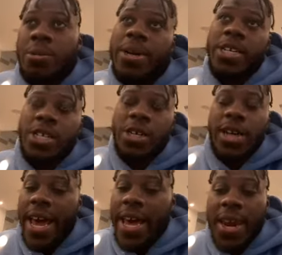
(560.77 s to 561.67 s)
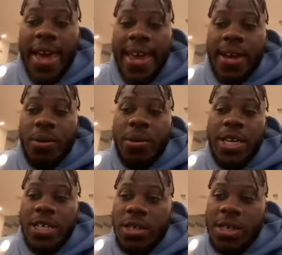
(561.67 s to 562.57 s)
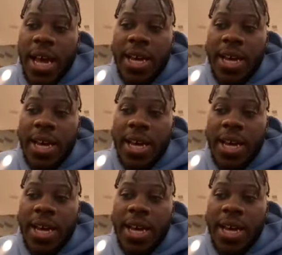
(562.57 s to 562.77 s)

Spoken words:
most likely gonna redshirt.